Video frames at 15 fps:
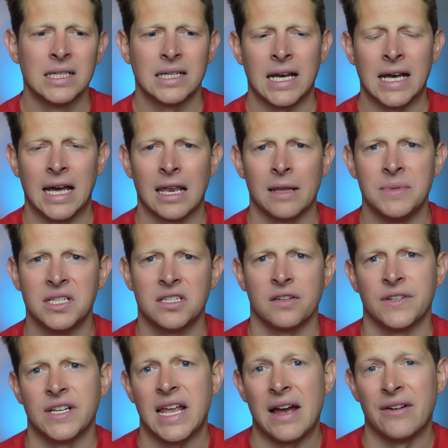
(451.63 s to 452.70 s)
limits of
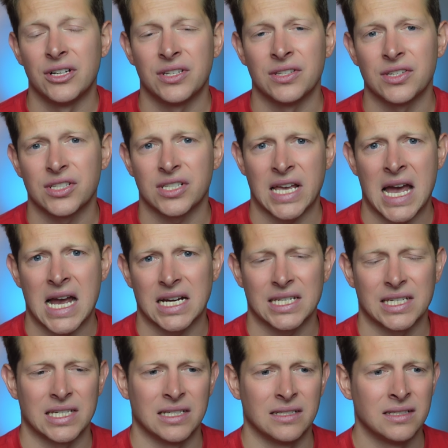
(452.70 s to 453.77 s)
inheritance
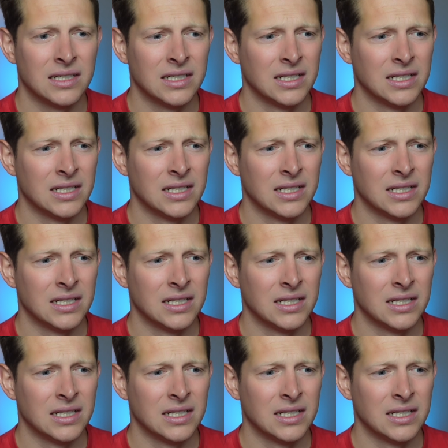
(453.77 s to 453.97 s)
tax and